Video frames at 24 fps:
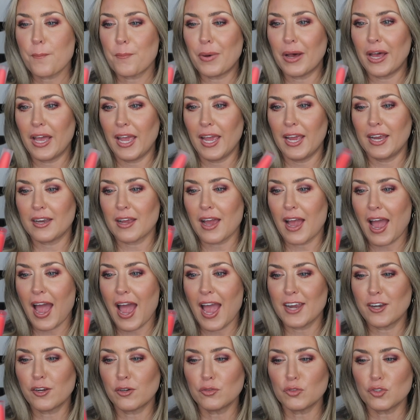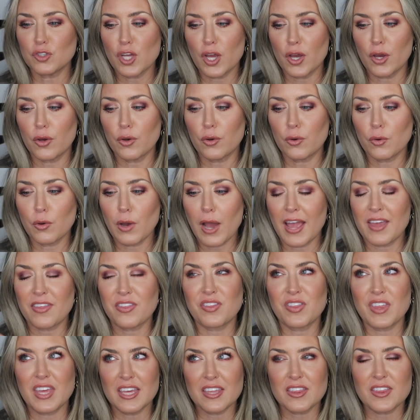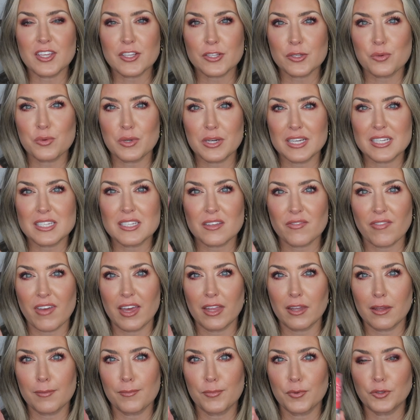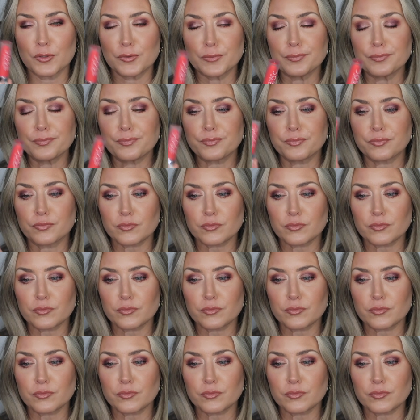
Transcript: but I don't know. I think this one is available